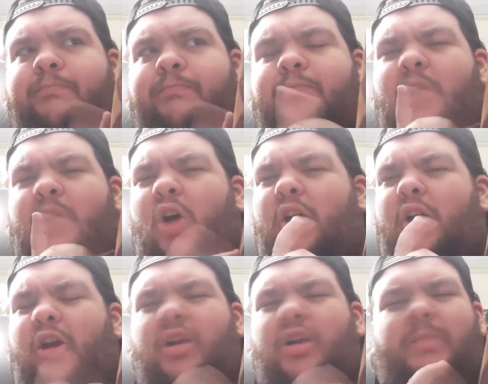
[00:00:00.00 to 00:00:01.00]
Holly
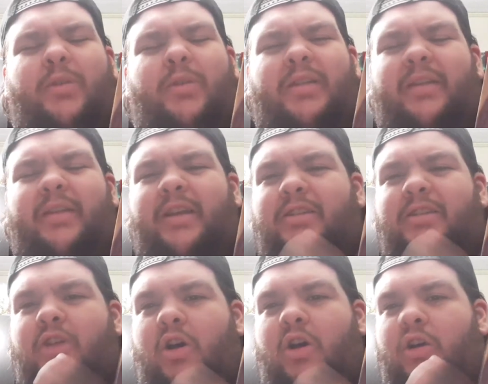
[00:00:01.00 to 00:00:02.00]
Hart's books, I think it's called,
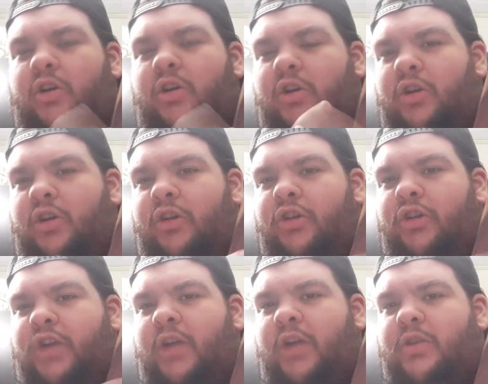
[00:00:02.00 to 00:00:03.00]
her her channel
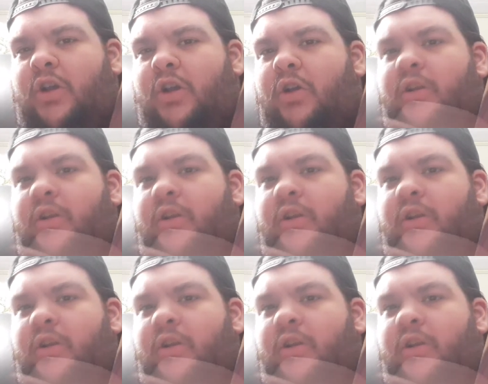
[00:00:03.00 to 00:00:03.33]
is called.